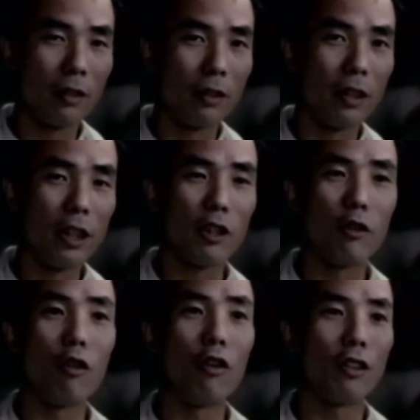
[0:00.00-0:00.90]
This
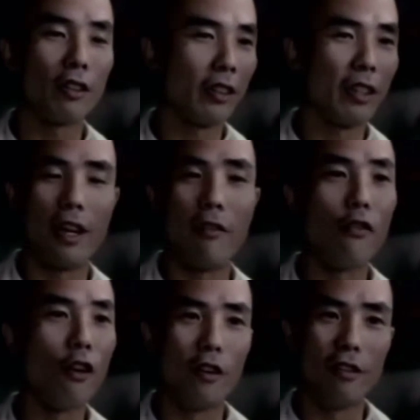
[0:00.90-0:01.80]
not their
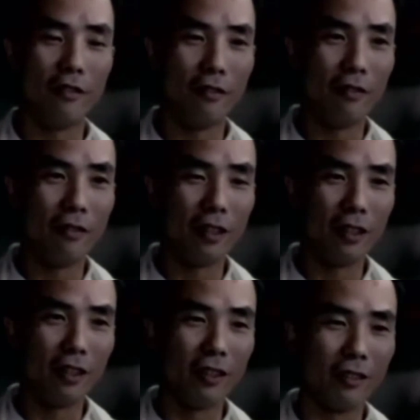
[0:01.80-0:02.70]
fault.
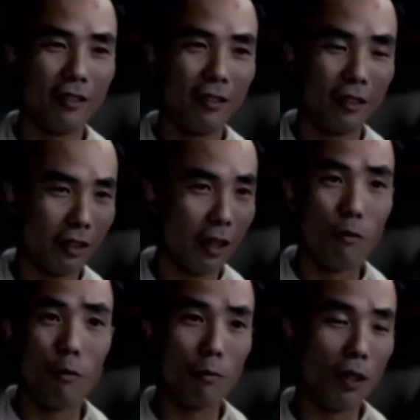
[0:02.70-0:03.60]
They
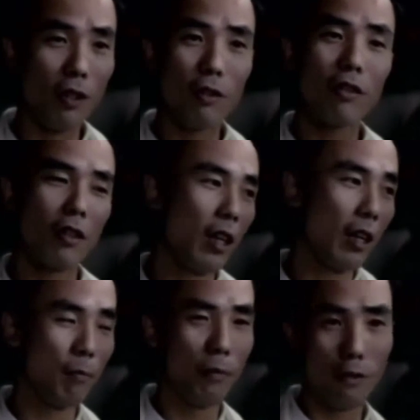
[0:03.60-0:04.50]
will be there
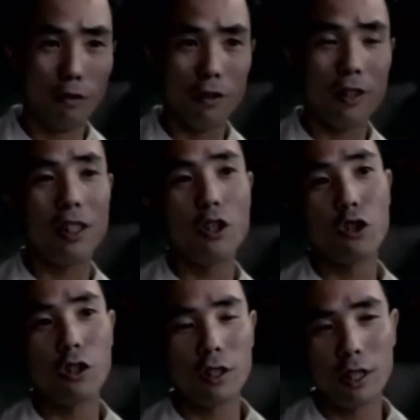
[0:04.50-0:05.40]
because
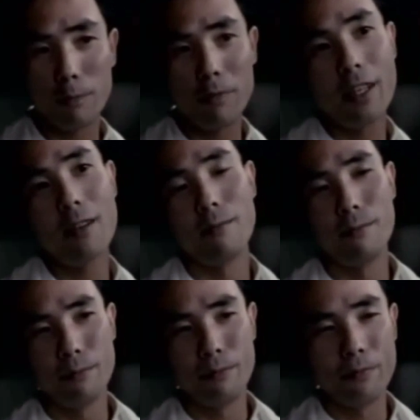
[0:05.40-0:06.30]
Jesus loved them.
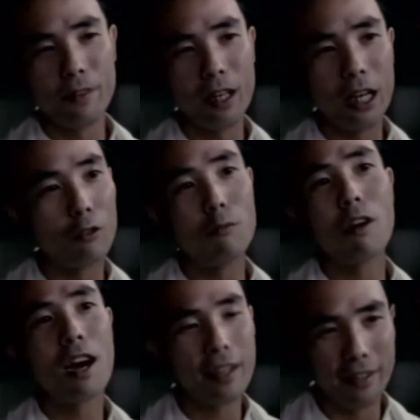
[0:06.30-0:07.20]
I don't
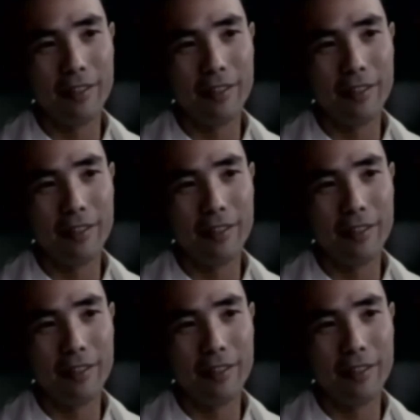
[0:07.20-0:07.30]
mind.